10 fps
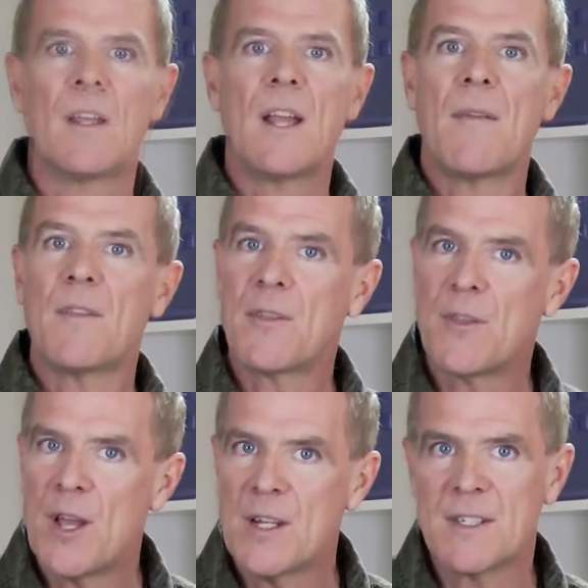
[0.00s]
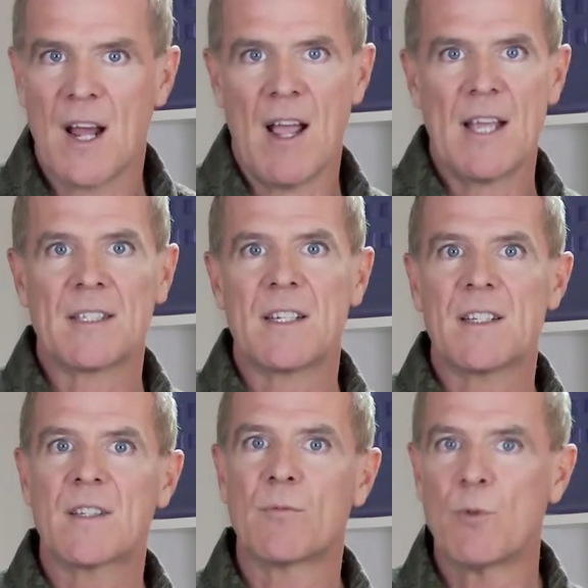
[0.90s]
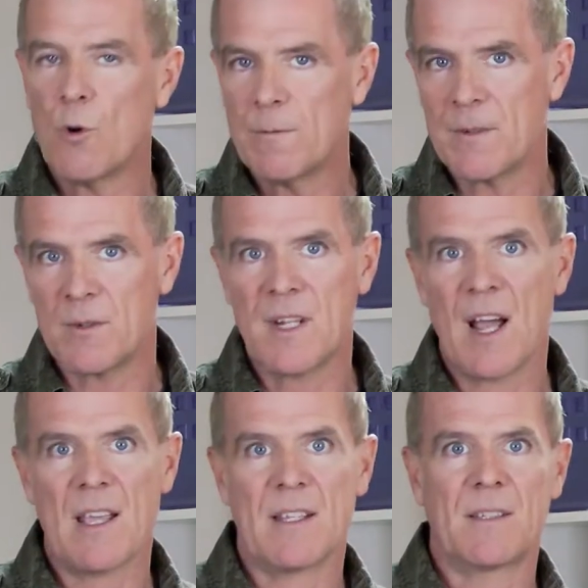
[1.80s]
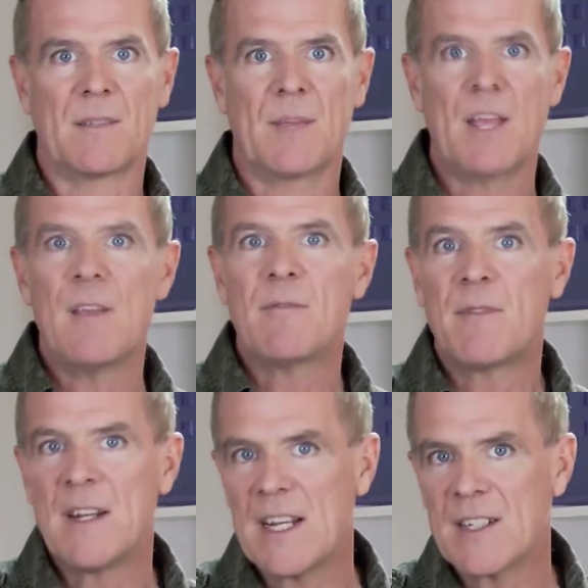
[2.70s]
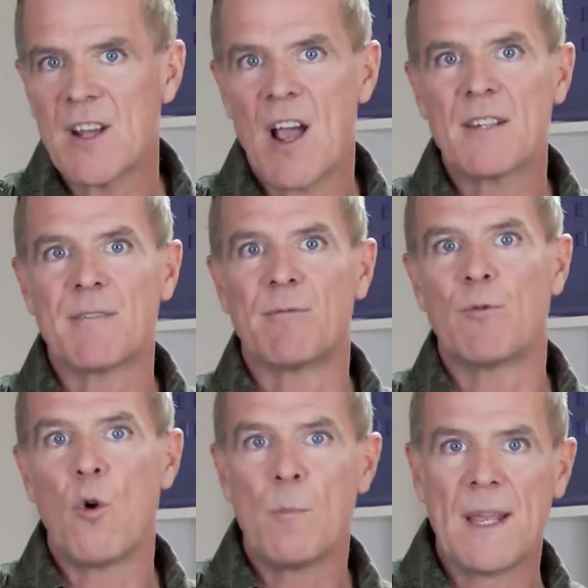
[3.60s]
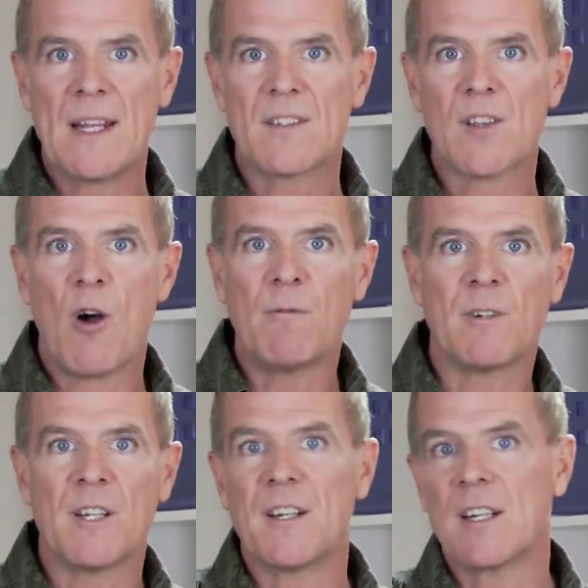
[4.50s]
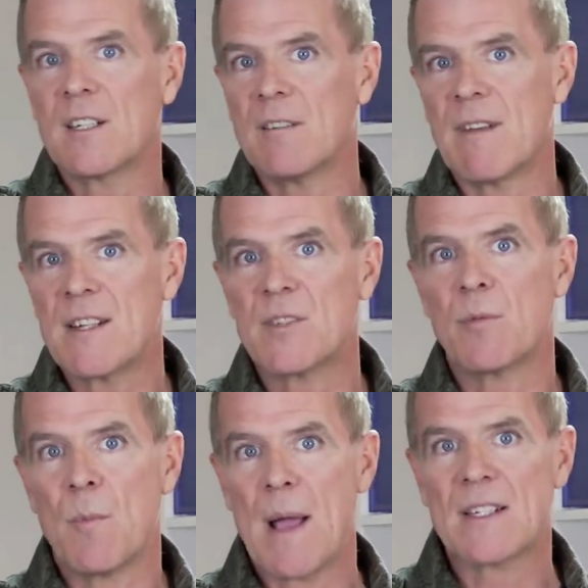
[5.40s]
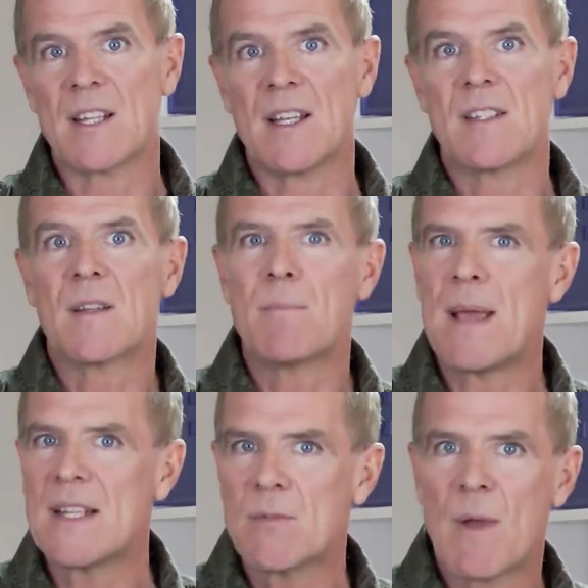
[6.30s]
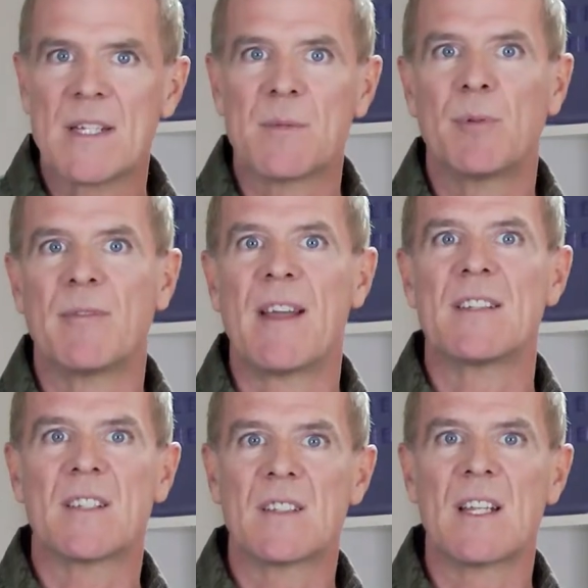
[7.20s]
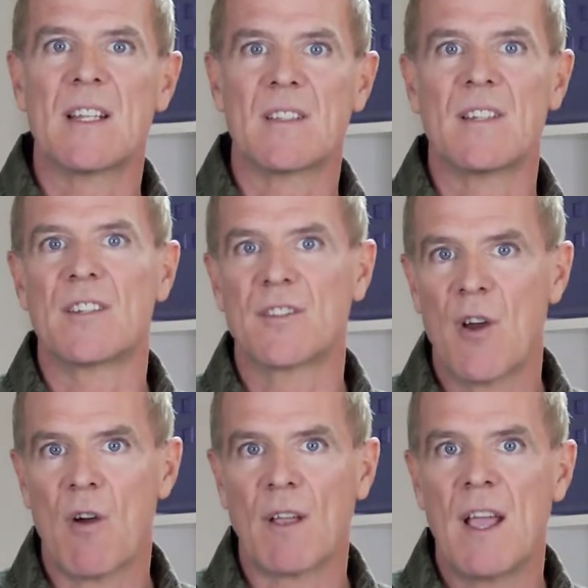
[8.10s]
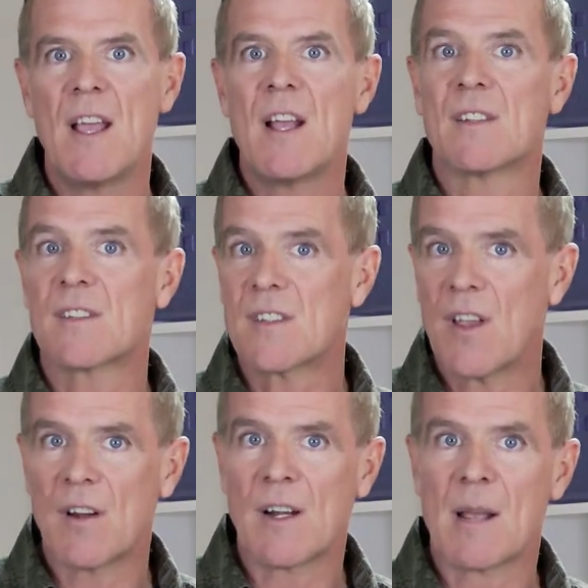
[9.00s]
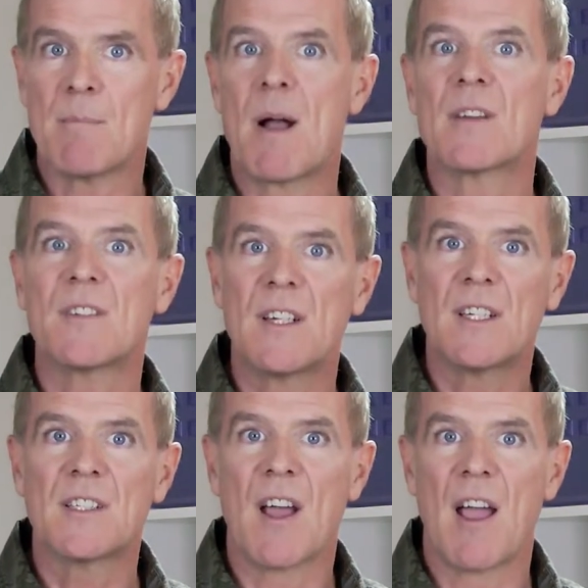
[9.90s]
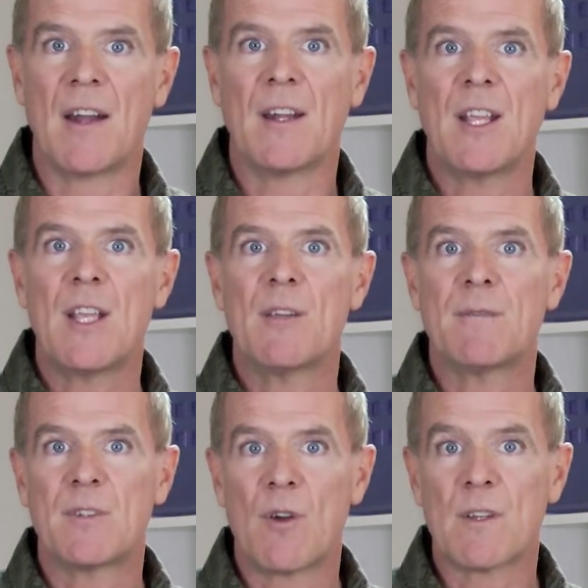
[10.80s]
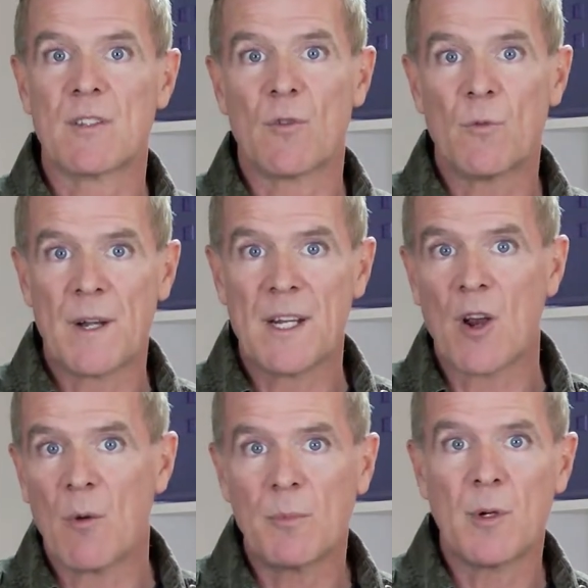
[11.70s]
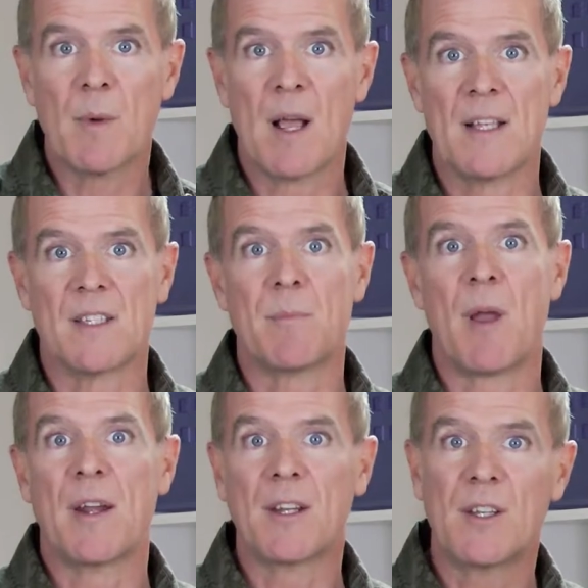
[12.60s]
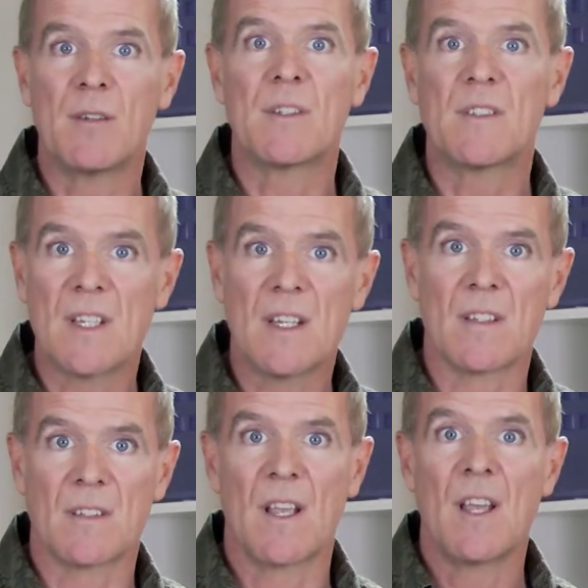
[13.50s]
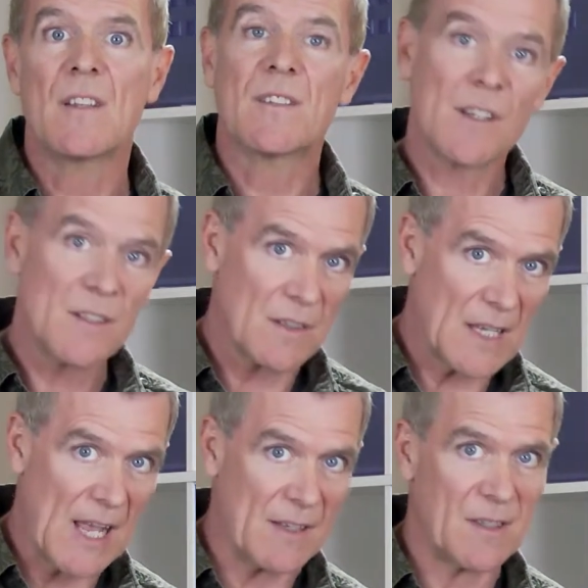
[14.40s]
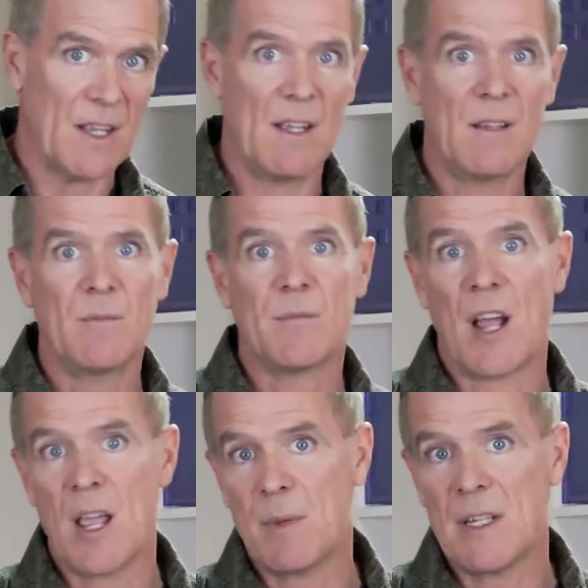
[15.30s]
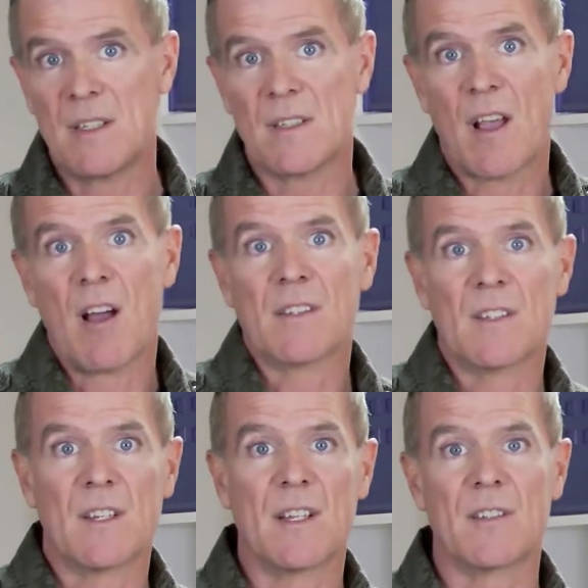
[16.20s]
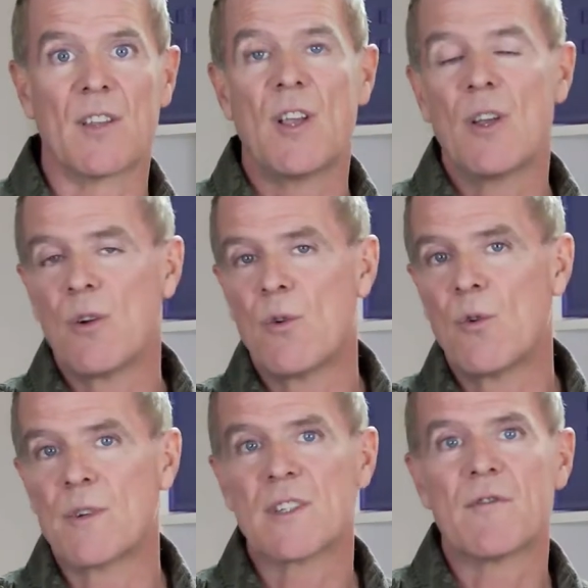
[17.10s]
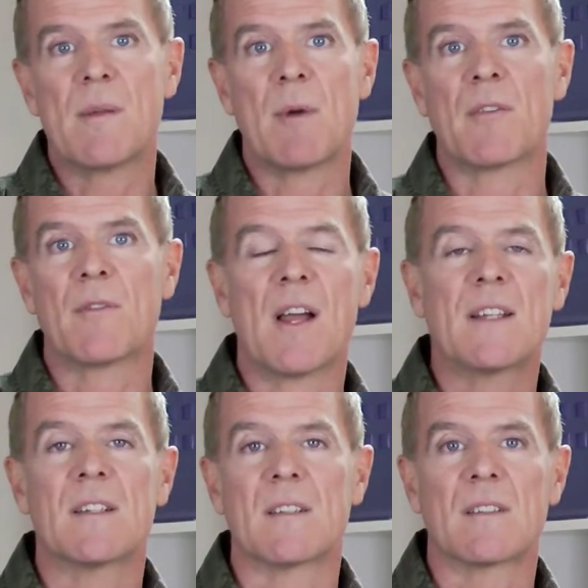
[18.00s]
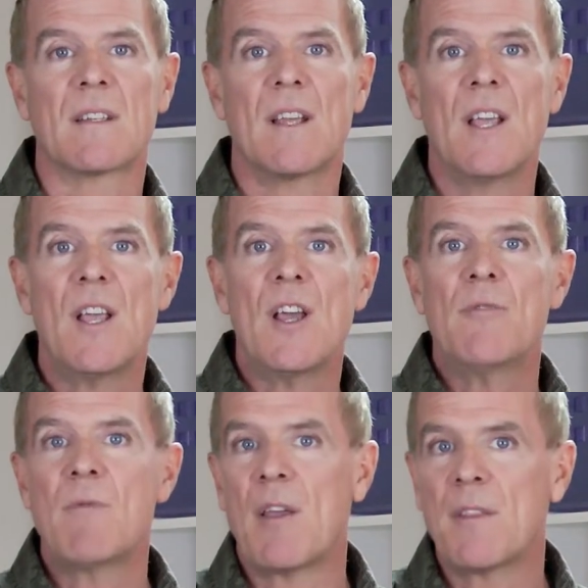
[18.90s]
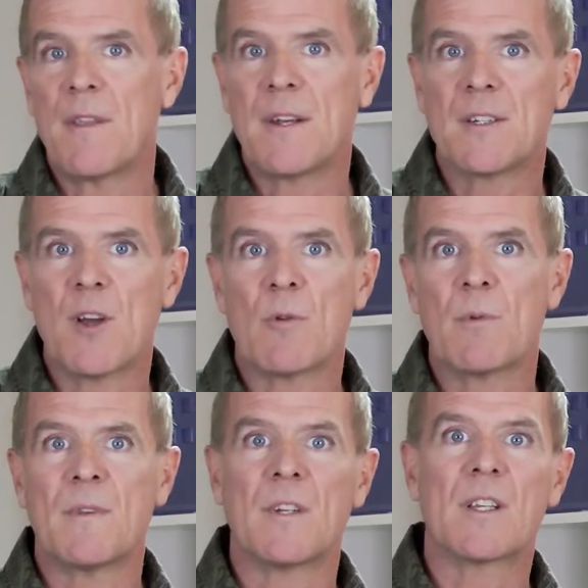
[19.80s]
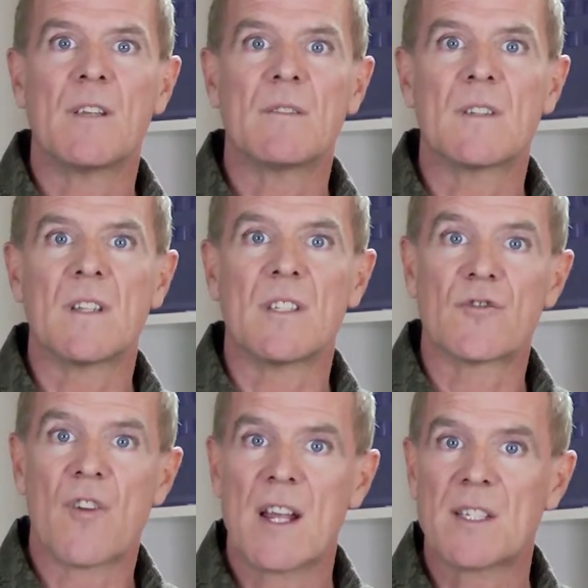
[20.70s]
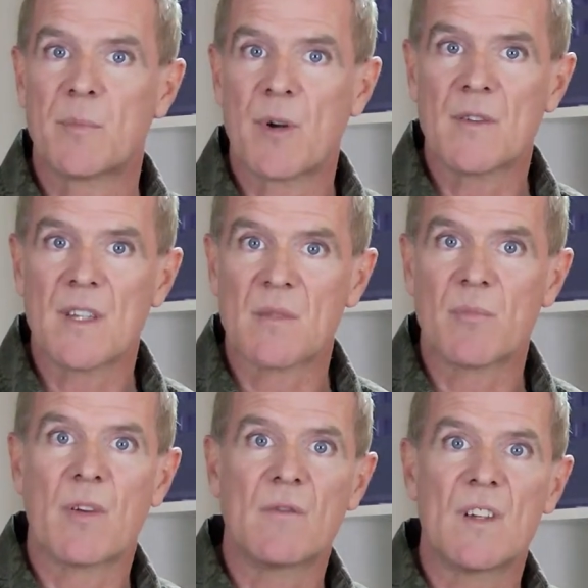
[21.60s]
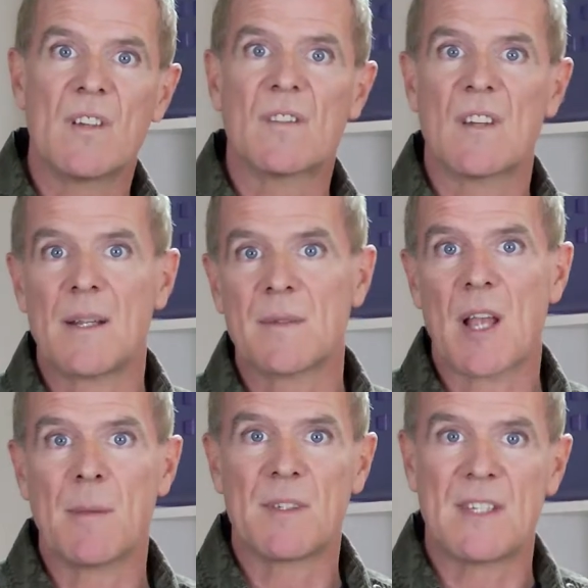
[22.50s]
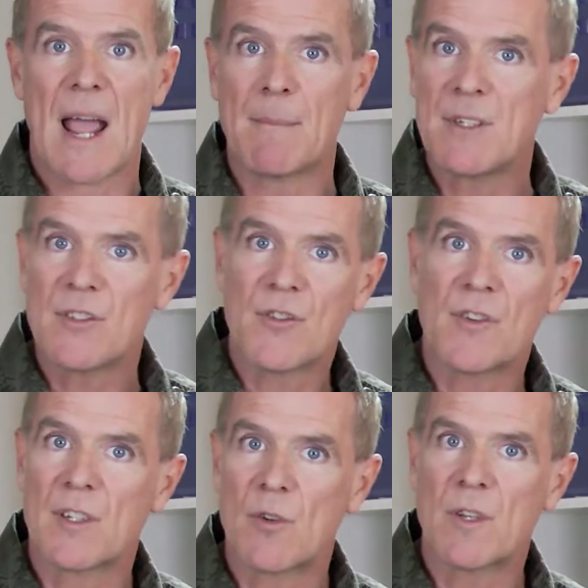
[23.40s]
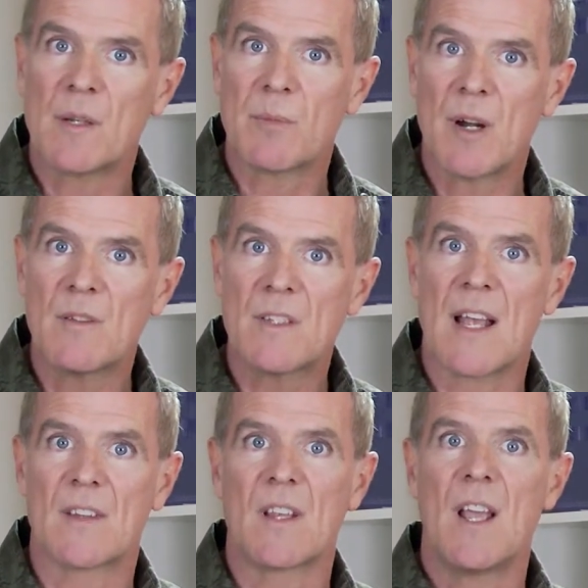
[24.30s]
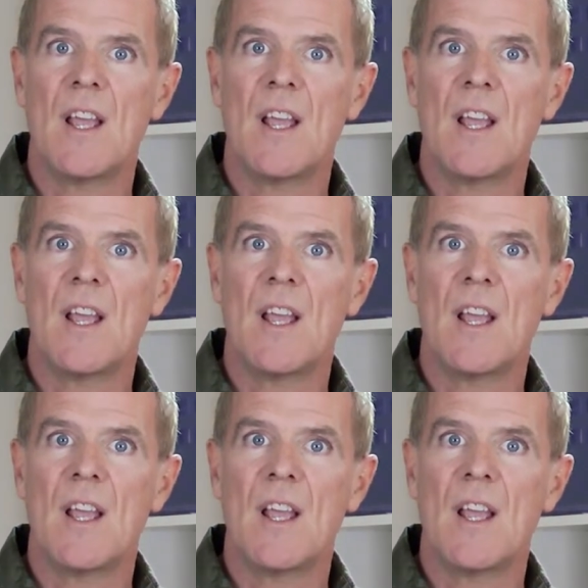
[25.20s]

And the third diet is the raw food diet. Feeding a diet of raw meats, offal and a little vegetable matter is the best way to prevent disease in your dog, and certainly a much needed diet if your dog is already compromised by an acute disease such as cancer, diabetes, heart disease or extreme arthritis. And rather than a dog with an acute disease trying to process proteins and enzymes damaged during the cooking process,